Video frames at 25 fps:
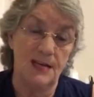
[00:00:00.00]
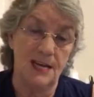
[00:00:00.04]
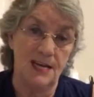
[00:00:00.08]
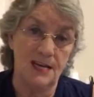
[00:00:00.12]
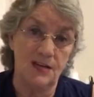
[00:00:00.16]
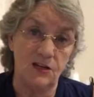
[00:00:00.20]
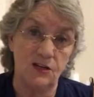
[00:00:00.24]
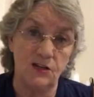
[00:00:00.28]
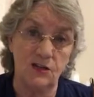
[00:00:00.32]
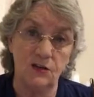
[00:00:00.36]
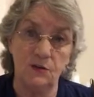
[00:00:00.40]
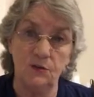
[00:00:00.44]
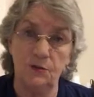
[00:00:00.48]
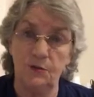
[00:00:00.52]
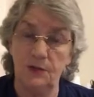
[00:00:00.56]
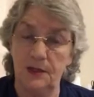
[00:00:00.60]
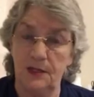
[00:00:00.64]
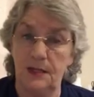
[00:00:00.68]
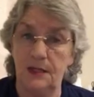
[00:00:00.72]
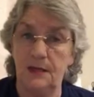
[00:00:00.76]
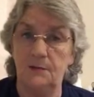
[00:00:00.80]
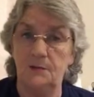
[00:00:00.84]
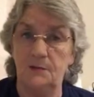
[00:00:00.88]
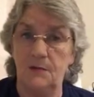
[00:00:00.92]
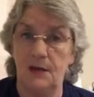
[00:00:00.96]
issue
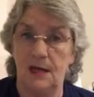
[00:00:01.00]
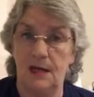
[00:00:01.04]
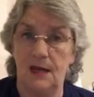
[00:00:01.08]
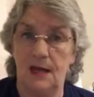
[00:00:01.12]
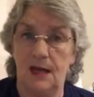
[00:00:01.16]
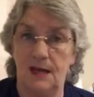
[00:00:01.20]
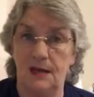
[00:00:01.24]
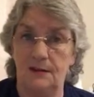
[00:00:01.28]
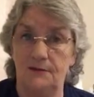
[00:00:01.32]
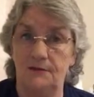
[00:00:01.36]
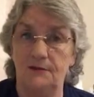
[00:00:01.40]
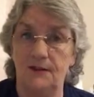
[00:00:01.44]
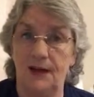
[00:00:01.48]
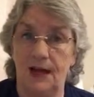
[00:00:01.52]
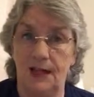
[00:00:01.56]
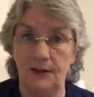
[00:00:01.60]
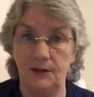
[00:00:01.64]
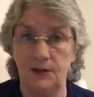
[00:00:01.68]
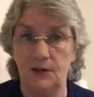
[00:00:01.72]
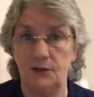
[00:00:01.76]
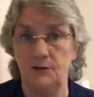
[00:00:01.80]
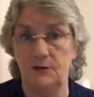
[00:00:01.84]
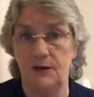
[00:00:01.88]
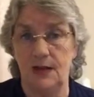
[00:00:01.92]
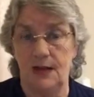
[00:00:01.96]
within me at a
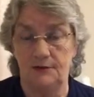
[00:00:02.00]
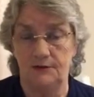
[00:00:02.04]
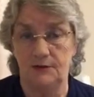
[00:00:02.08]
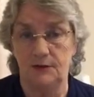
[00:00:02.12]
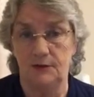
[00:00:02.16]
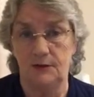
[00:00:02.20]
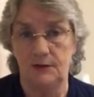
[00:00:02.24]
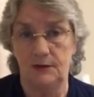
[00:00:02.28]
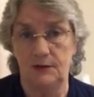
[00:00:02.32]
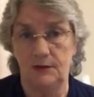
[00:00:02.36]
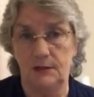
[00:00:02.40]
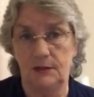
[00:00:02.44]
value level